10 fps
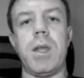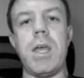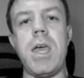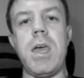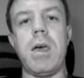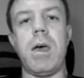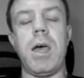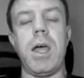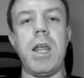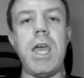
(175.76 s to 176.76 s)
and
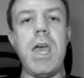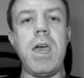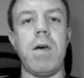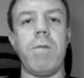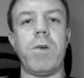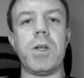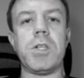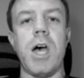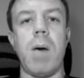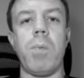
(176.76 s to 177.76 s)
here and here, for
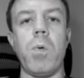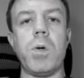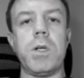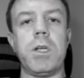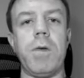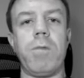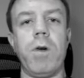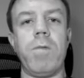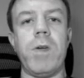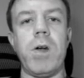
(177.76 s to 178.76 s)
example,
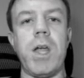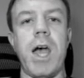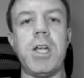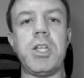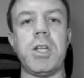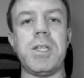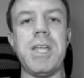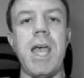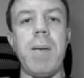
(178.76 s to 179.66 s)
different variations,